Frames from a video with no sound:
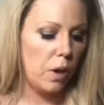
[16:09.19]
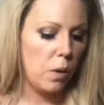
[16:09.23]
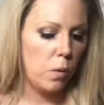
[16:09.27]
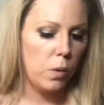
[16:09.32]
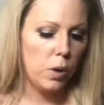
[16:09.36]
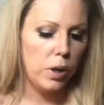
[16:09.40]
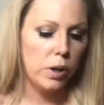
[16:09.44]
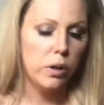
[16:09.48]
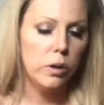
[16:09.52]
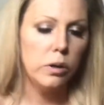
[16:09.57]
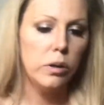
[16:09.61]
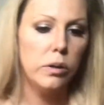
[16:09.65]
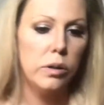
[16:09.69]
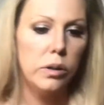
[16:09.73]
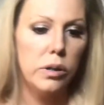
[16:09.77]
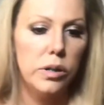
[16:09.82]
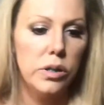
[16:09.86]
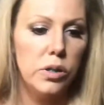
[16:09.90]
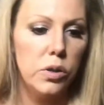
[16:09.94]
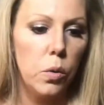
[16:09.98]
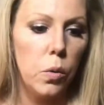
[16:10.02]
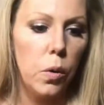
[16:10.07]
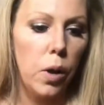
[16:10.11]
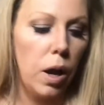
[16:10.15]

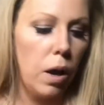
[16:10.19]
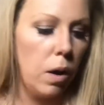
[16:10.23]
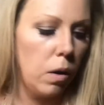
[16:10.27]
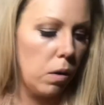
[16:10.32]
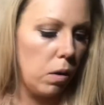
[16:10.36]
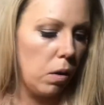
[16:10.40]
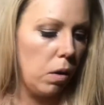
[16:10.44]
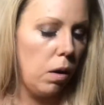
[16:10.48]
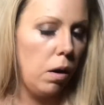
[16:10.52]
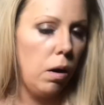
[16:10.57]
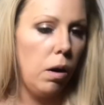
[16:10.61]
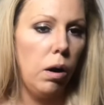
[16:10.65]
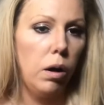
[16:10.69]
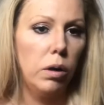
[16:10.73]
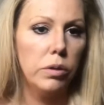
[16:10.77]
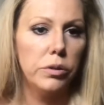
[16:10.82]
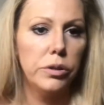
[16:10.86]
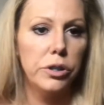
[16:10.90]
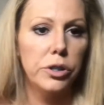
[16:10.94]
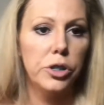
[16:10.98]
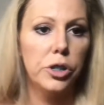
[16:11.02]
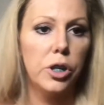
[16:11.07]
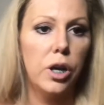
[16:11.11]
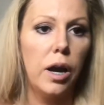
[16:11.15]
oils or alcohol
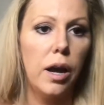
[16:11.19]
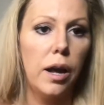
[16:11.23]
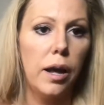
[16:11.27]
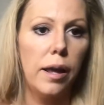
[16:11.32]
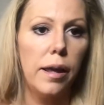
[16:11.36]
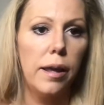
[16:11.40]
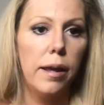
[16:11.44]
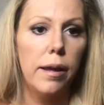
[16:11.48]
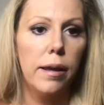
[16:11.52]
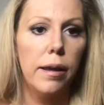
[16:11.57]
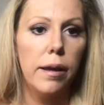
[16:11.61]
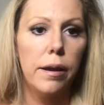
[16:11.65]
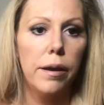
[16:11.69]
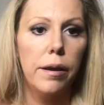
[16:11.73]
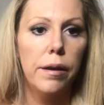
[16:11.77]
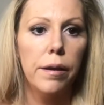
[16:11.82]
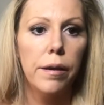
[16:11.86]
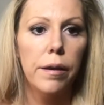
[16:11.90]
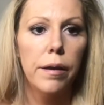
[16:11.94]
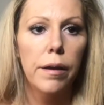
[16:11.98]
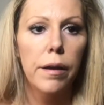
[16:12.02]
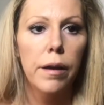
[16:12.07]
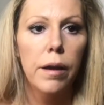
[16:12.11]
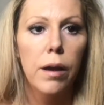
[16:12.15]
to try and
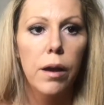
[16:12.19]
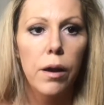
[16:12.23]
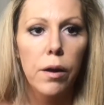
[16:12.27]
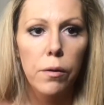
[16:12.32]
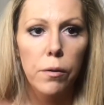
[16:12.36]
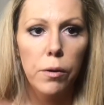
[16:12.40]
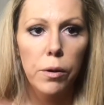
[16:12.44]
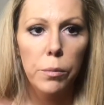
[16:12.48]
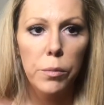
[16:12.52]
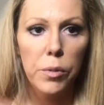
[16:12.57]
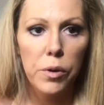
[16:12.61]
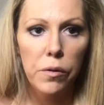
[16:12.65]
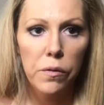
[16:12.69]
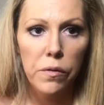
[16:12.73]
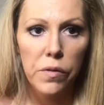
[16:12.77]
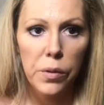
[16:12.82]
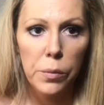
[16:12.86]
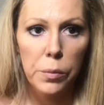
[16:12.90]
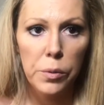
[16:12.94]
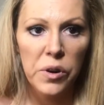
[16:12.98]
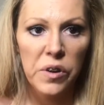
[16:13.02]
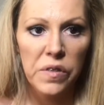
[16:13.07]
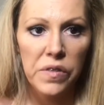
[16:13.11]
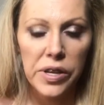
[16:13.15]
remove the
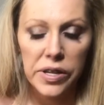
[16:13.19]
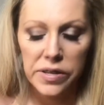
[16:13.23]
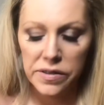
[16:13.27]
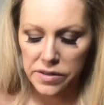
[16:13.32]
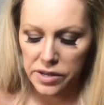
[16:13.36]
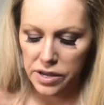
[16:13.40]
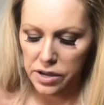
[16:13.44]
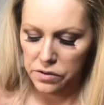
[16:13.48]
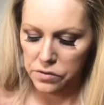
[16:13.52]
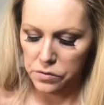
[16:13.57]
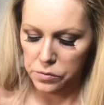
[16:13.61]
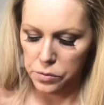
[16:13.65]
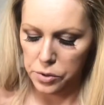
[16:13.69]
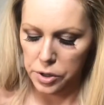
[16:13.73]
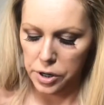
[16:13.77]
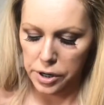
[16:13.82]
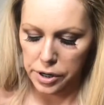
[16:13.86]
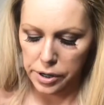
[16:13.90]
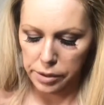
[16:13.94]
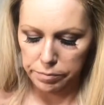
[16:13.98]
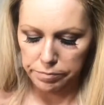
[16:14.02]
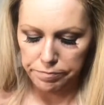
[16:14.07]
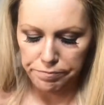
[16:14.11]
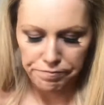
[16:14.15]
previous day's
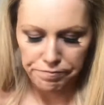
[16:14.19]
work.